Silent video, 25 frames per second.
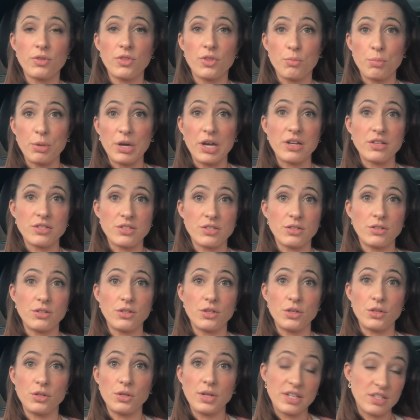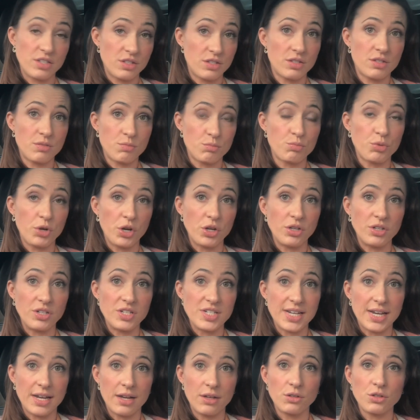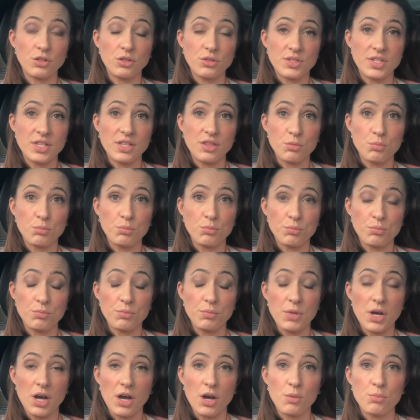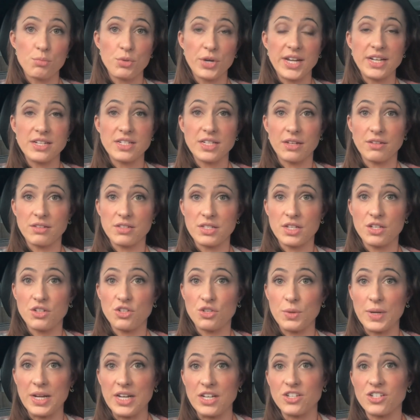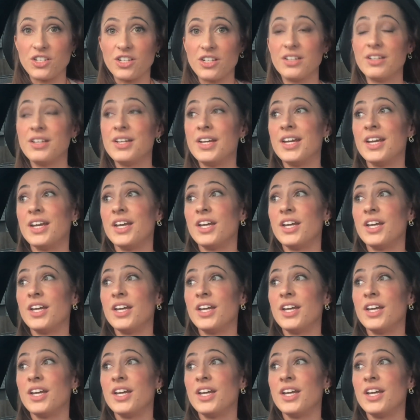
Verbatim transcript: the person who has broken down, who's in the uh, breakdown situation.